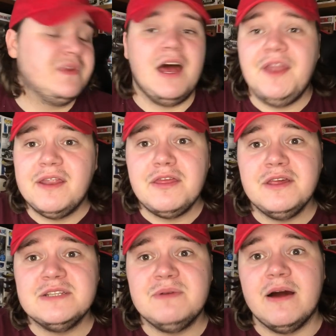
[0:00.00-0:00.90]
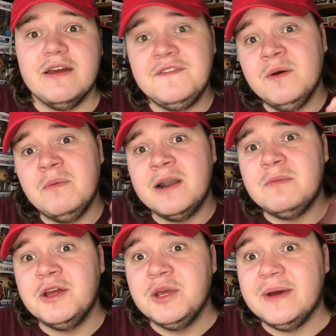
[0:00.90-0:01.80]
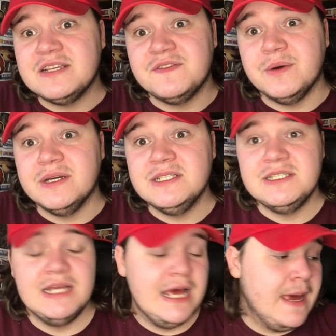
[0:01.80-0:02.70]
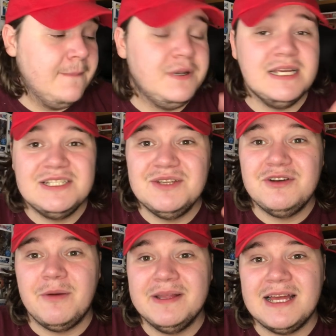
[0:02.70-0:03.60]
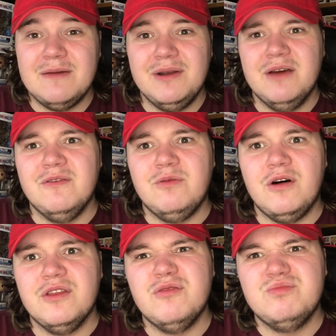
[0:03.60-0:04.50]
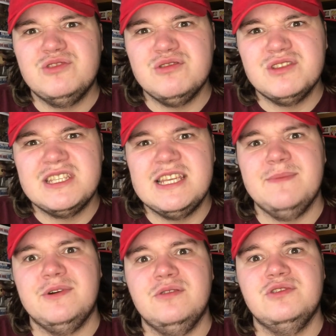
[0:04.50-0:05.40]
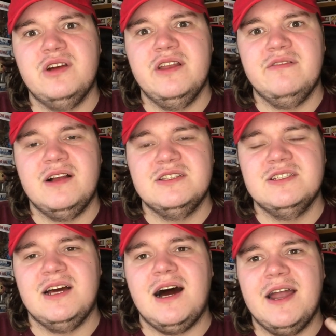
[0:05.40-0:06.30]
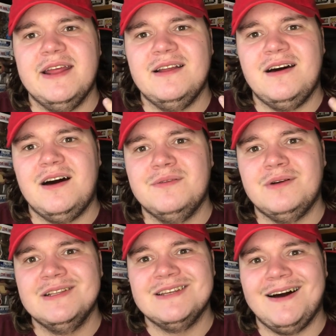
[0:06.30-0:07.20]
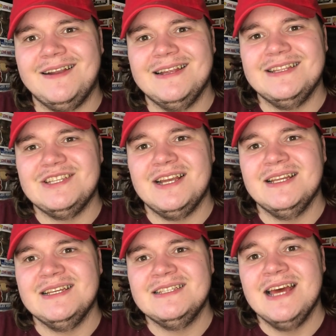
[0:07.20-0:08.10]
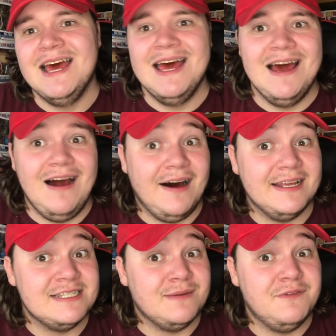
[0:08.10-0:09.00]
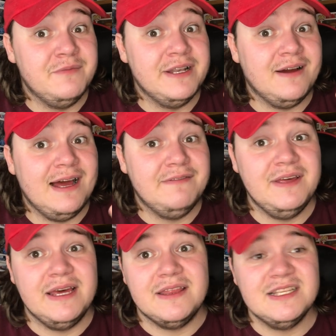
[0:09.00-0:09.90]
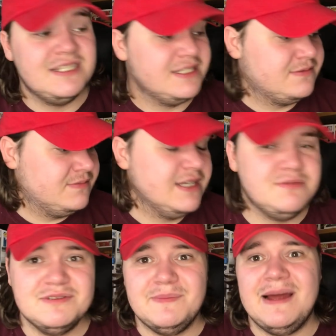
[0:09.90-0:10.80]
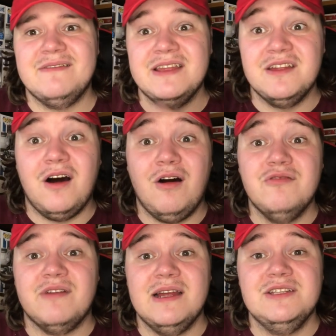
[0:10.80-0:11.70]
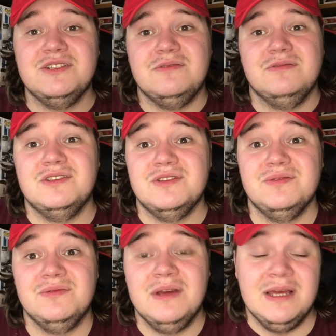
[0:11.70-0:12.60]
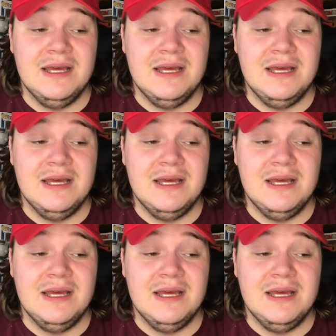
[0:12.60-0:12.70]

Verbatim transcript: Another thing as well, if you are one of my US viewers, please do comment down below with what the sort of typical Jolly Ranchers are. Are they the hard ones? Are they the jellies? Are they something we don't have here? This was apparently the whole range according to